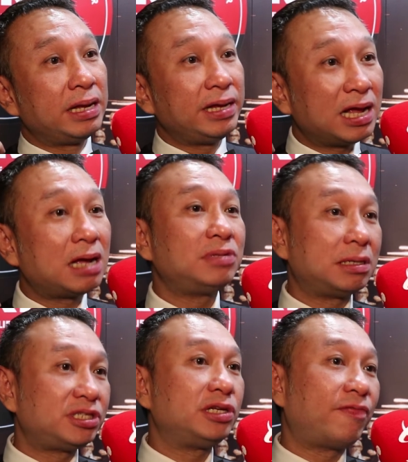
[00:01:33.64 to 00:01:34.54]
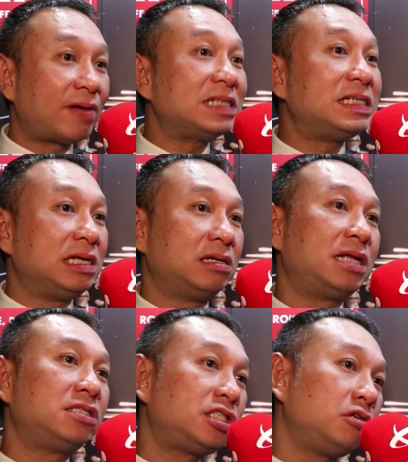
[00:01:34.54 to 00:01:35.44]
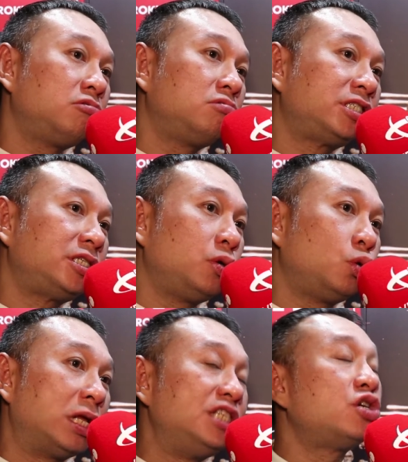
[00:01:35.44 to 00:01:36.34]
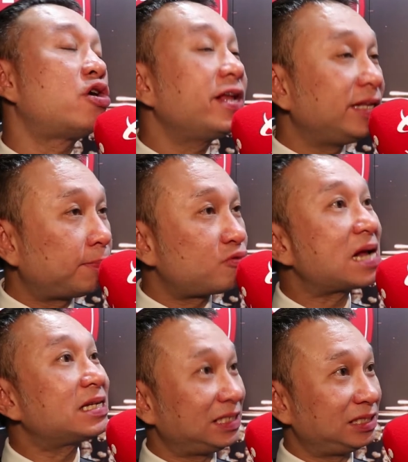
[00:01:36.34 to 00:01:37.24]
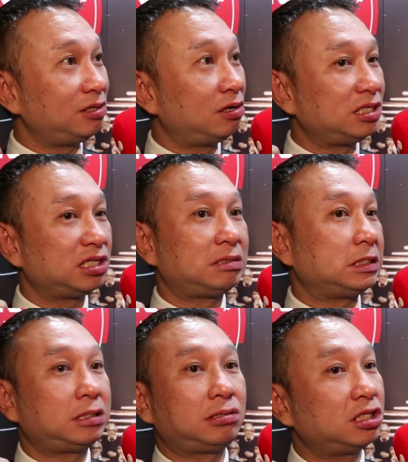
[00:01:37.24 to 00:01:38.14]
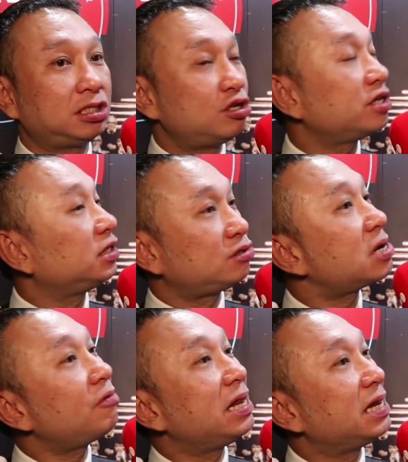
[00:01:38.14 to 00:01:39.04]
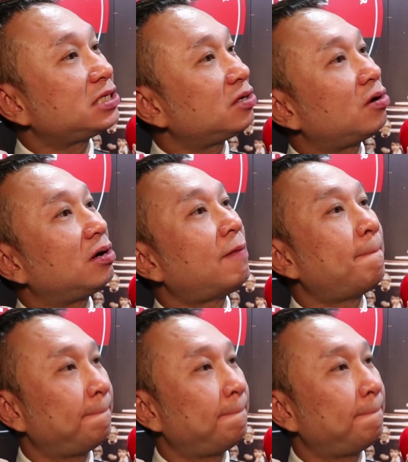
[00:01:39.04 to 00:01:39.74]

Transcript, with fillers: yeah, I'm still fighting and still enjoying the practice, you know, just not the traveling, that's all.